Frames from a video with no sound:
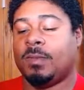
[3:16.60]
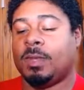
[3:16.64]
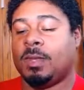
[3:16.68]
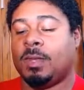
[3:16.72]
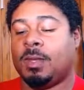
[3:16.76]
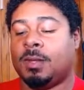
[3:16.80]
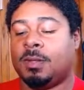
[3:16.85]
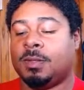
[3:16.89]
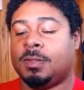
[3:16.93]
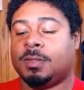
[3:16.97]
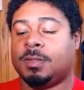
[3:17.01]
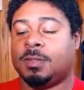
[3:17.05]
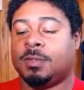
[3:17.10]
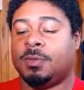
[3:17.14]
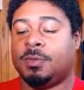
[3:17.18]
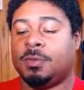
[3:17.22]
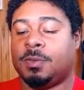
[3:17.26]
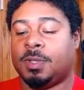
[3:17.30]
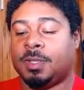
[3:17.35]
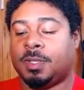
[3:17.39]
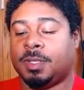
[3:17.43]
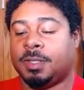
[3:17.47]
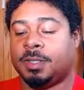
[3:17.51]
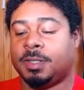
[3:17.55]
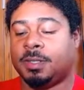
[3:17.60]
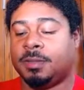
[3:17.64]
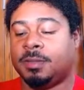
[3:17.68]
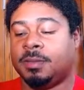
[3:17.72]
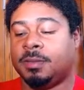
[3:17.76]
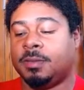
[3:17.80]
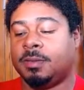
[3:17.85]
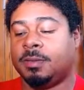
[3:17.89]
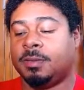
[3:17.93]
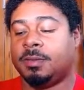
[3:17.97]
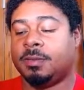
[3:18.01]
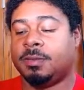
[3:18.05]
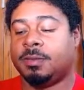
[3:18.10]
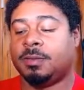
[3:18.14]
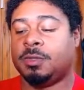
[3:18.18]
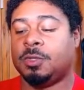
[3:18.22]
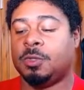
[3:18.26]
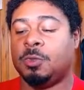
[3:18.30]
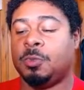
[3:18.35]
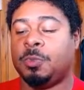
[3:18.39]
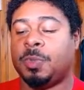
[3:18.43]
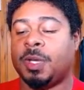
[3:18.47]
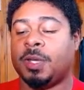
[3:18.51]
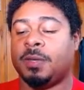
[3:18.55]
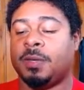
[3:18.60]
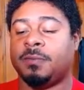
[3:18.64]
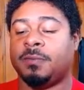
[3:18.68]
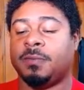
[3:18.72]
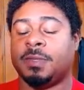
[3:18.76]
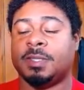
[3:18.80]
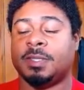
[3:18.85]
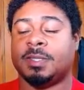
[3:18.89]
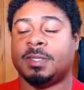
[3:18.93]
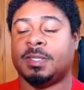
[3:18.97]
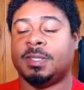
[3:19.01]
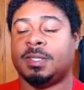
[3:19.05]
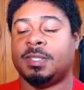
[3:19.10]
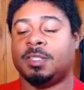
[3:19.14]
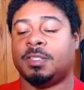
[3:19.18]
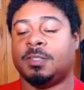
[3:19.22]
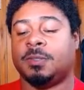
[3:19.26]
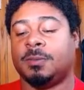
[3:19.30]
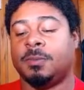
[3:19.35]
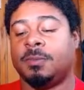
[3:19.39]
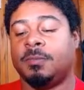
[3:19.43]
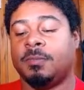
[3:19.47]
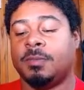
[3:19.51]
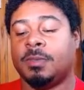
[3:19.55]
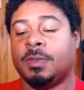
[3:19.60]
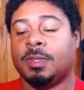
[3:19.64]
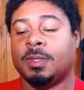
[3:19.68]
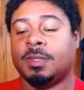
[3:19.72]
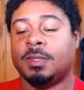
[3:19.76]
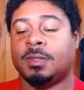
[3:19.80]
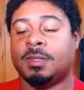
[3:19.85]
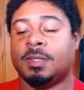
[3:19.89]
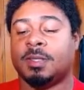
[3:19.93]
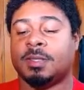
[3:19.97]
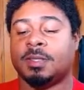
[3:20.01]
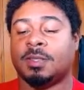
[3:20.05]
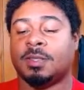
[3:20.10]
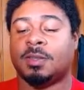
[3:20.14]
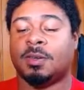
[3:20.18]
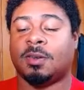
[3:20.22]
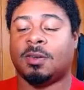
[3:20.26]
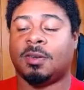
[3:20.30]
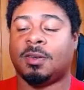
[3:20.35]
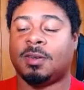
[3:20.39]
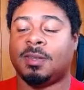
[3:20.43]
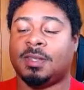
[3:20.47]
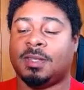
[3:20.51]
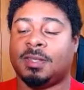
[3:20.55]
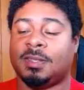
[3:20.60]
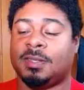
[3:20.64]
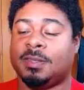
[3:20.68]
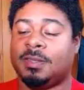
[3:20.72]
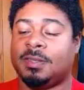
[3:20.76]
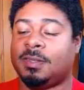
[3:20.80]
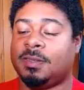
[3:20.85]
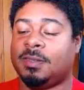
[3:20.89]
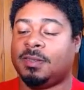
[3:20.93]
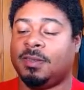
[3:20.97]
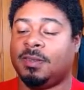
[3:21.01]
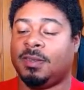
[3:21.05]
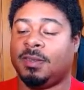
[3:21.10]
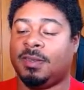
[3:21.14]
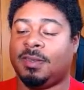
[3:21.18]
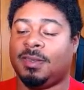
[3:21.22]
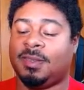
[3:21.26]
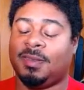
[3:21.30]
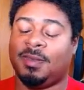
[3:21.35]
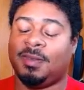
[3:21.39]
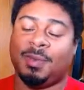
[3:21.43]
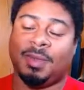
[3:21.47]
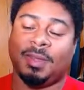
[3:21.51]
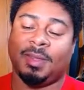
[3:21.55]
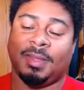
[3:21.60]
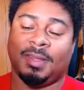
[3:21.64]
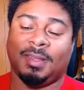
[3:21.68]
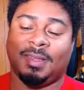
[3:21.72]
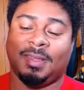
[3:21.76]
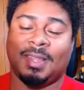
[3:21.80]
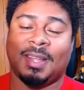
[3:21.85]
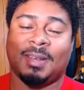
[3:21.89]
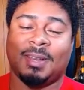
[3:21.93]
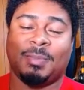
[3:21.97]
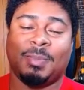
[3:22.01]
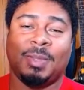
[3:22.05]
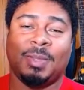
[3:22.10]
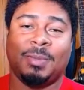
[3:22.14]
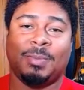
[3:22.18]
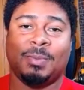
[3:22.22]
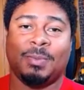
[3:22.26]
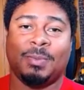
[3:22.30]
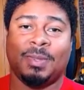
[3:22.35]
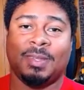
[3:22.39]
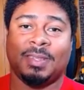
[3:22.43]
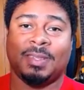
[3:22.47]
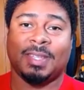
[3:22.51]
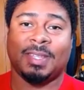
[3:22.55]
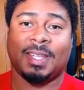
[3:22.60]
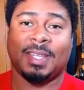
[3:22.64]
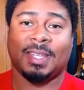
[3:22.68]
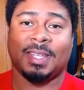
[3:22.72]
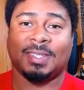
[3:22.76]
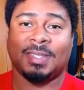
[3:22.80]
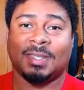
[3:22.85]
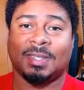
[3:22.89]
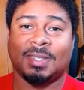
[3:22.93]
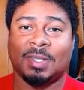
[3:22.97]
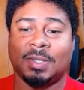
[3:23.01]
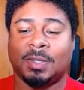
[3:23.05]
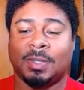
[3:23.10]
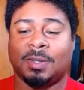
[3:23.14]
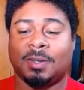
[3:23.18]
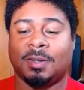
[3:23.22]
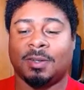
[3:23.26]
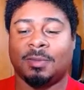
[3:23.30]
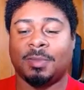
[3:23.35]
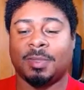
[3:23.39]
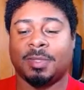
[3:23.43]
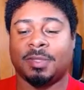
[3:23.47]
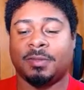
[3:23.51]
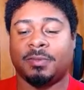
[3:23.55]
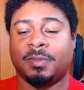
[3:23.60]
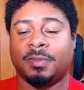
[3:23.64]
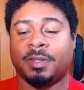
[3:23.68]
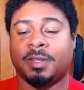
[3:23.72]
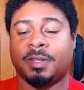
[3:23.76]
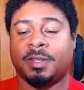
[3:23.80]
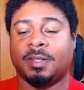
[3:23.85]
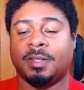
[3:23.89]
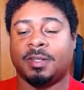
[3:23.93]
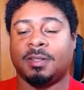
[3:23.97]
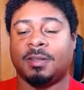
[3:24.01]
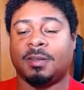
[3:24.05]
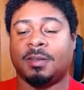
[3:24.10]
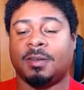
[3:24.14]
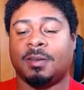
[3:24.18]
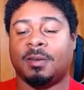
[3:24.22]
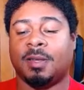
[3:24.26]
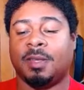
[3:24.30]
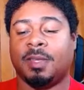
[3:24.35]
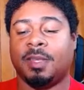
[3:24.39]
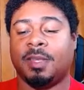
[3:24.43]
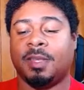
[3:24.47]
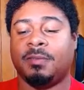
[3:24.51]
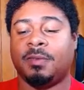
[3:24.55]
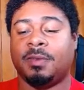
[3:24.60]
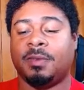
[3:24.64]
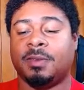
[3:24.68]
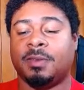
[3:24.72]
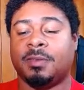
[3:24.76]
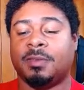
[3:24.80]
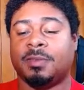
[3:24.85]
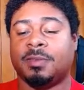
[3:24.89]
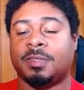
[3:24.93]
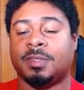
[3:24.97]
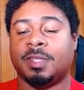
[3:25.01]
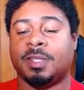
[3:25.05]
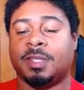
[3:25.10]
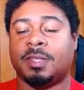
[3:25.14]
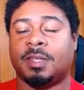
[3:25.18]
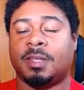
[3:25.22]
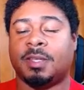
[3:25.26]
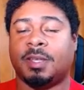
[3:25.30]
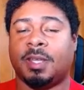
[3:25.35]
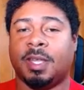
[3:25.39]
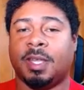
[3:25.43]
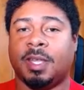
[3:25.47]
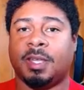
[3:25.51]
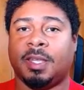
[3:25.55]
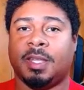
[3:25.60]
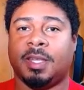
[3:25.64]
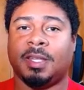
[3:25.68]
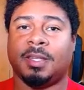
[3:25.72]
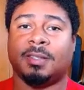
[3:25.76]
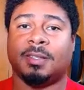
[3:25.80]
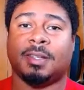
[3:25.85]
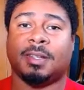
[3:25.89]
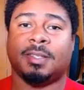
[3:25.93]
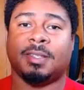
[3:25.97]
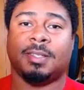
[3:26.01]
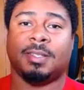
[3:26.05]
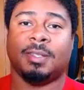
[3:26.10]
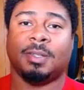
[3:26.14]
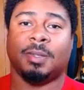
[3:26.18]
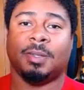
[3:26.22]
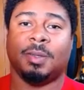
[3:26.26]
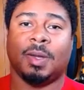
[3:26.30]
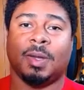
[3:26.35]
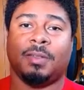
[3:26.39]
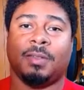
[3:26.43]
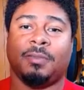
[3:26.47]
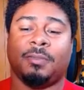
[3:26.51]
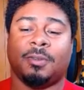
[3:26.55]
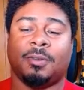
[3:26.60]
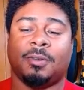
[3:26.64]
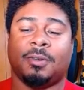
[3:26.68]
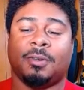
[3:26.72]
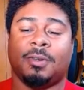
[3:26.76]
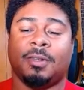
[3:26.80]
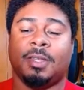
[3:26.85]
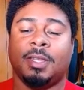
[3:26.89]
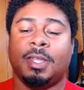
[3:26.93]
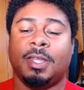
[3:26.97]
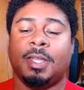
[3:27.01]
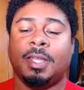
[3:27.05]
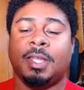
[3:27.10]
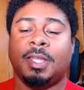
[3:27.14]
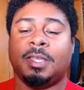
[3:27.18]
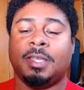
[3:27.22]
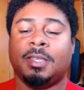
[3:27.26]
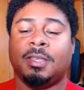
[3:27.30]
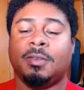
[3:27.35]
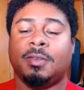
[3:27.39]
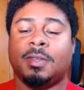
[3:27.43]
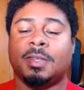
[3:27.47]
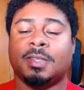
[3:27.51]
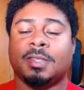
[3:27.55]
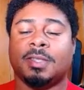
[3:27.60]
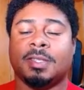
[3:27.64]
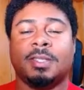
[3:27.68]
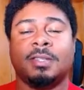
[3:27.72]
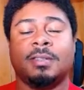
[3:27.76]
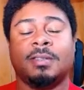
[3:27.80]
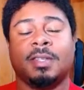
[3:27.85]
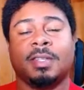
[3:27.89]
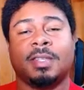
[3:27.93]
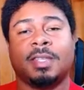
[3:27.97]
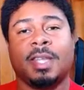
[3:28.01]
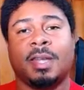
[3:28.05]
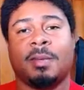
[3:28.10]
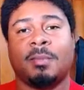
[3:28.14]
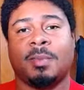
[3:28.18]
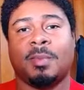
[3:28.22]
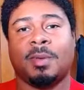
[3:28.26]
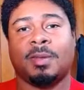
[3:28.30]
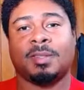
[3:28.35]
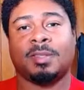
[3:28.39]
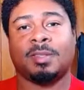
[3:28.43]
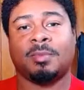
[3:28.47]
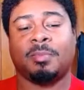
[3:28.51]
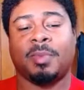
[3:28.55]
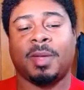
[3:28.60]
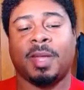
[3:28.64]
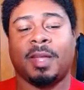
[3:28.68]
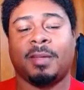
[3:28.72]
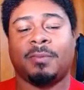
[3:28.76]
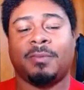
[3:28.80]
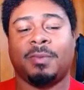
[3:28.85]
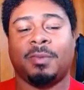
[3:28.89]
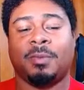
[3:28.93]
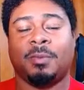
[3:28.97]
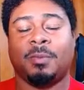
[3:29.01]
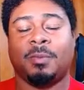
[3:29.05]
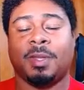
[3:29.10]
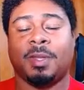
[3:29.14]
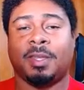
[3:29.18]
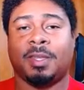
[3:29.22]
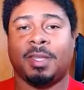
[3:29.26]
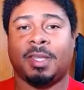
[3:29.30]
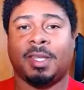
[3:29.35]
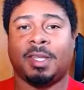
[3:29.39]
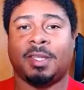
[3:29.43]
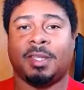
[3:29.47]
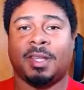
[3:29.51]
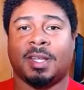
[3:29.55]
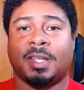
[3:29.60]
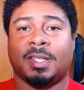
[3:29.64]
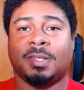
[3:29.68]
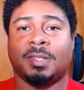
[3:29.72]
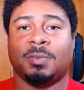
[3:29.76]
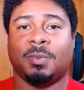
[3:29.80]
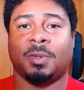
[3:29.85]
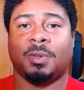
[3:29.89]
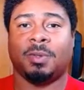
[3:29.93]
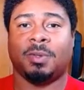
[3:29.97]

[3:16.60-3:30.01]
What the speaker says: Also running 2 Painful Decision. This card is, a lot of people wouldn't think it's a good card, but it's a very good card. Even though you're sending a Igknight to the graveyard, you can still get that monster back for the way the Igknights work.